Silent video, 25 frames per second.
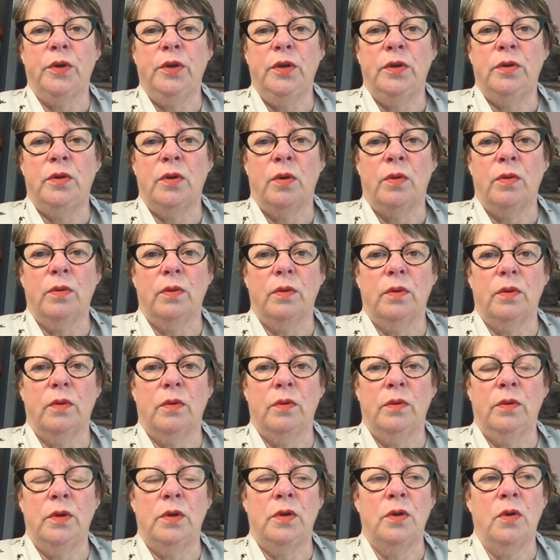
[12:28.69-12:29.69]
You
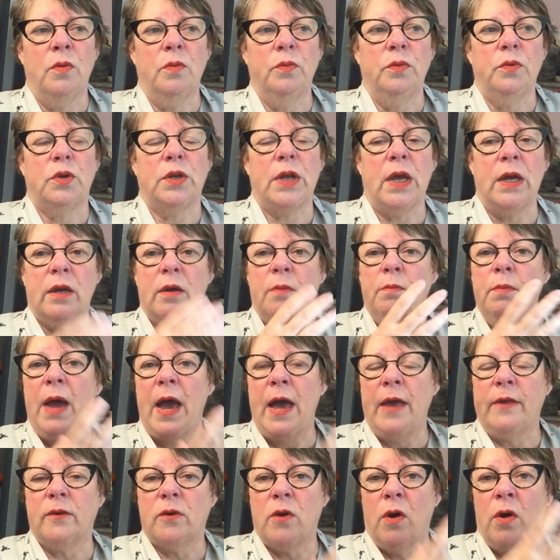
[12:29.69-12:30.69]
don't take a
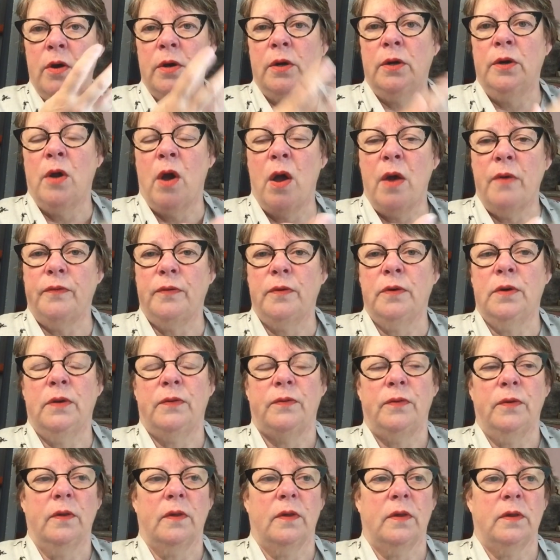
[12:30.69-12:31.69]
mask on and off for
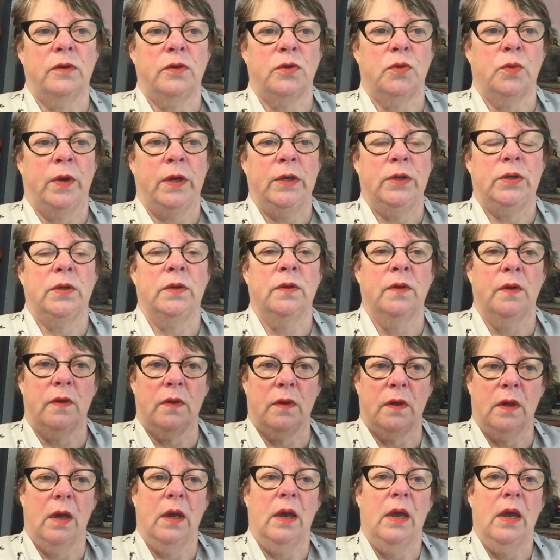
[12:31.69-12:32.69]
different
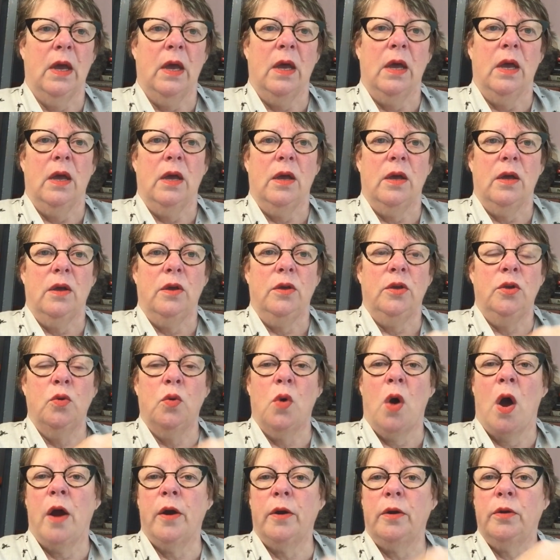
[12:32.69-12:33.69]
situations. You
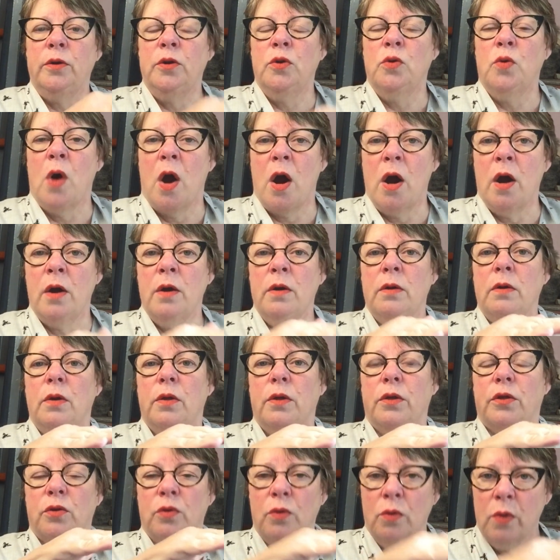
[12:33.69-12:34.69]
are who you are
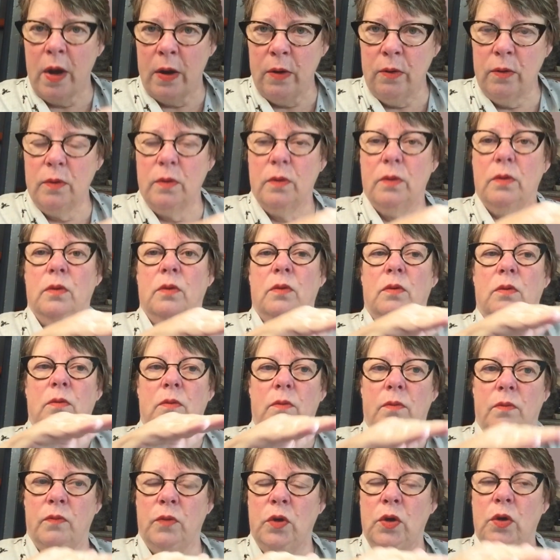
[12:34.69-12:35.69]
throughout.
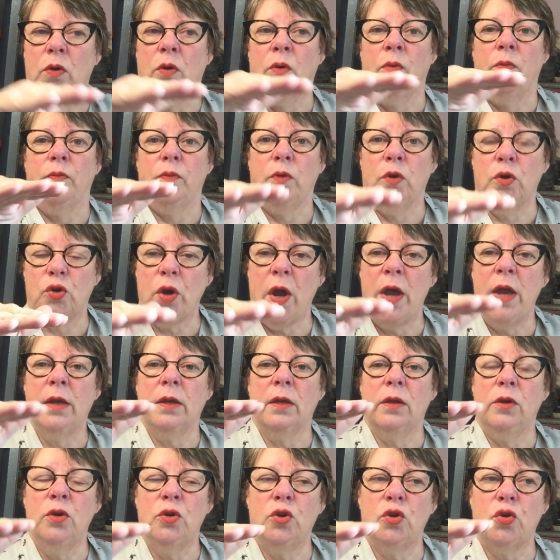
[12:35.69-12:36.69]
You try
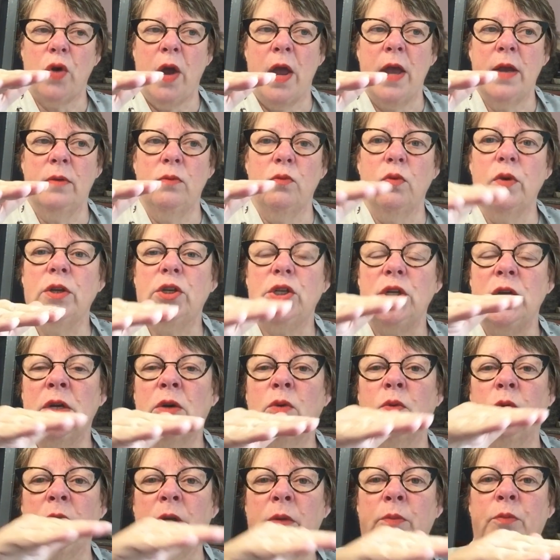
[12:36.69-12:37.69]
and reach
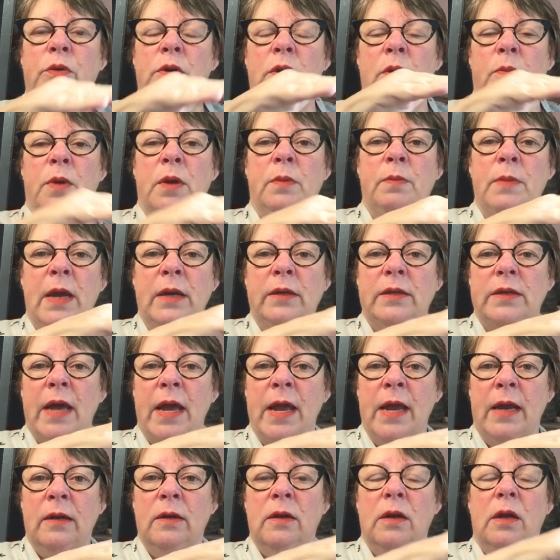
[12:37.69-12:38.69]
equilibrium and
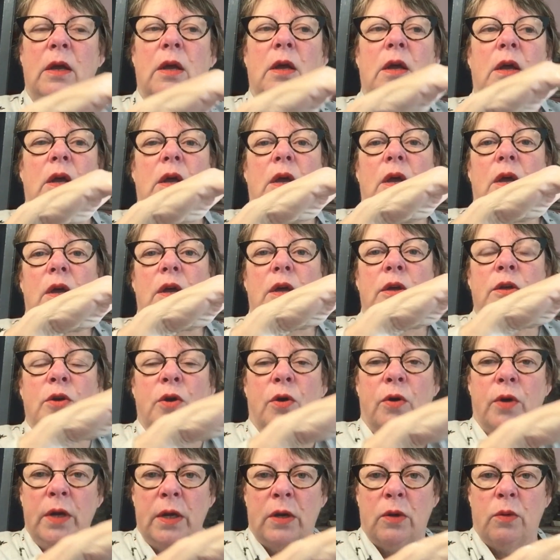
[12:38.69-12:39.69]
maintain
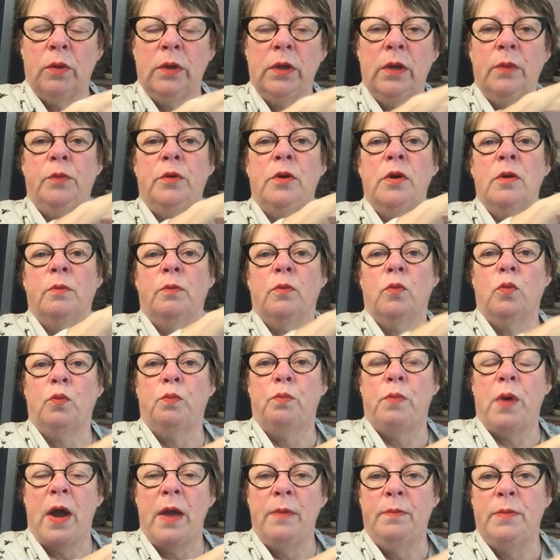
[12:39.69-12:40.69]
your equilibrium
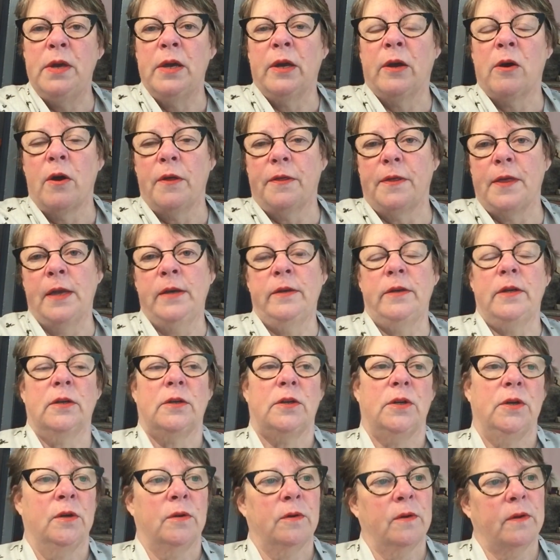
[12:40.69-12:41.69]
by being authentic
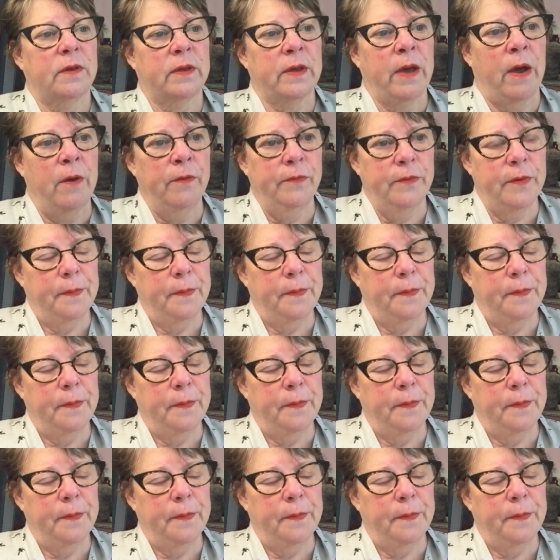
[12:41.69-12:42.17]
to yourself.